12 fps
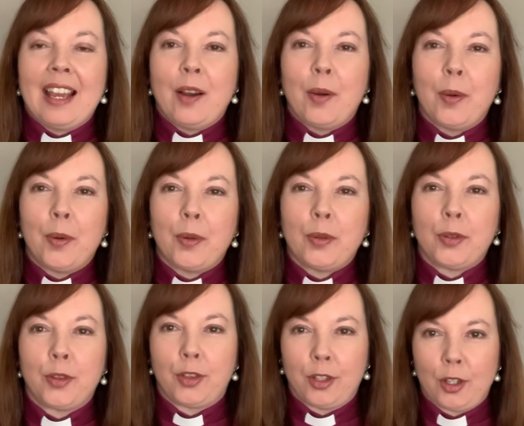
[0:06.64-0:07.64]
All
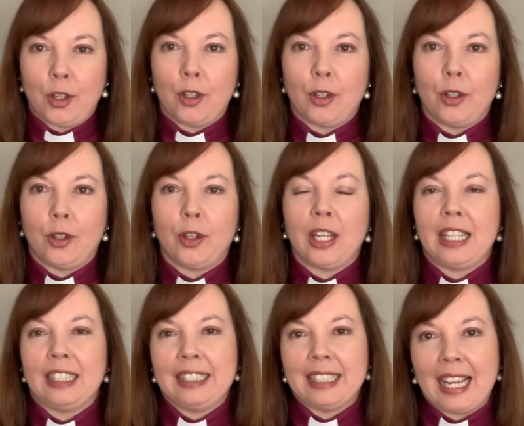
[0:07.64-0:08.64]
through
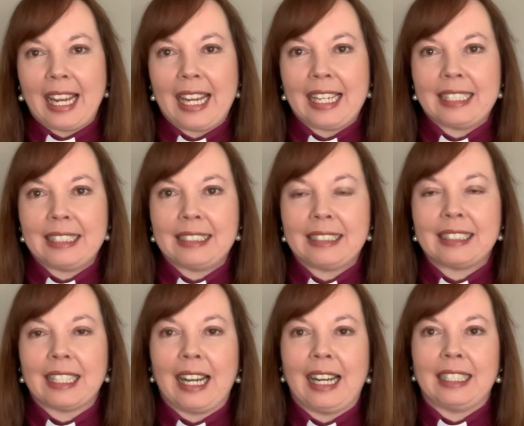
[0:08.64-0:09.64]
Lent
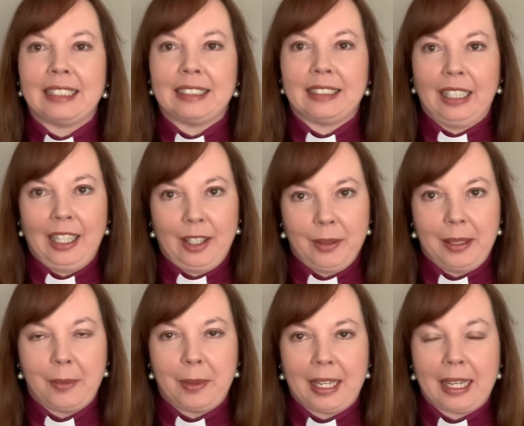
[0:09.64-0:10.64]
and Holy
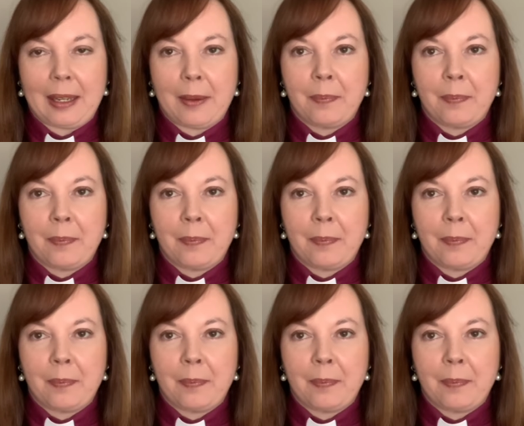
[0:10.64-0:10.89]
Week,